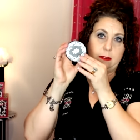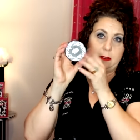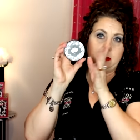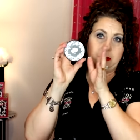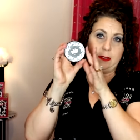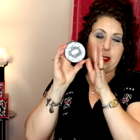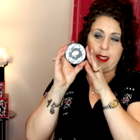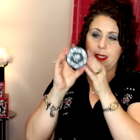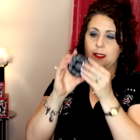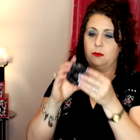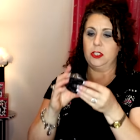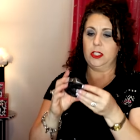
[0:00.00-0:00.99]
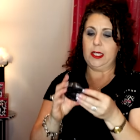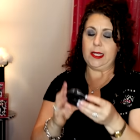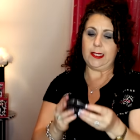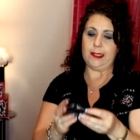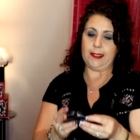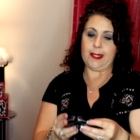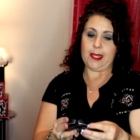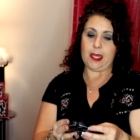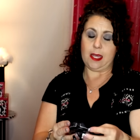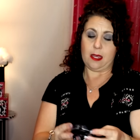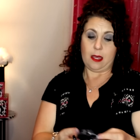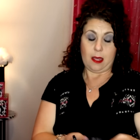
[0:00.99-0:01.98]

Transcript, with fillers: to this which is the